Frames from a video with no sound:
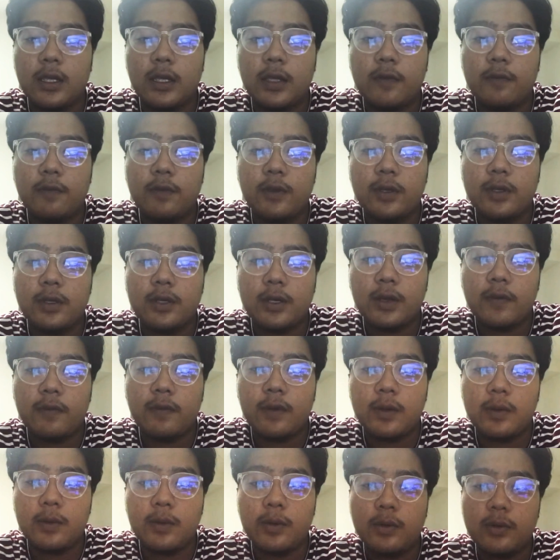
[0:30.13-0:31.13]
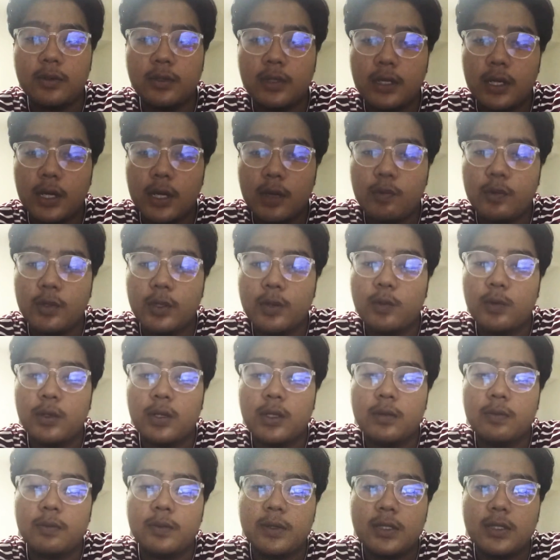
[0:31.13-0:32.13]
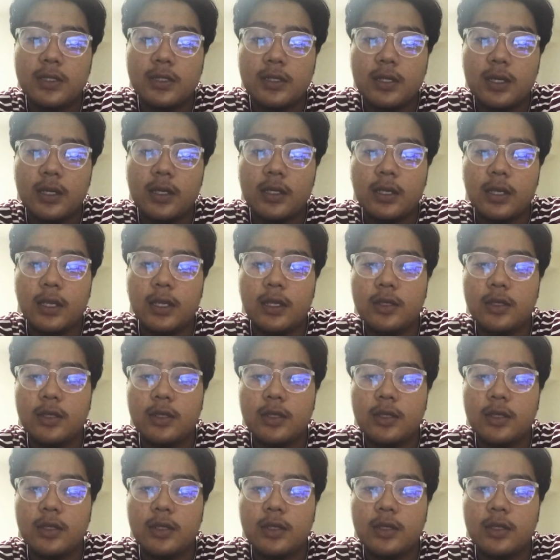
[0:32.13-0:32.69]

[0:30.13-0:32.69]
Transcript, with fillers: If we drive our own car, we will be stuck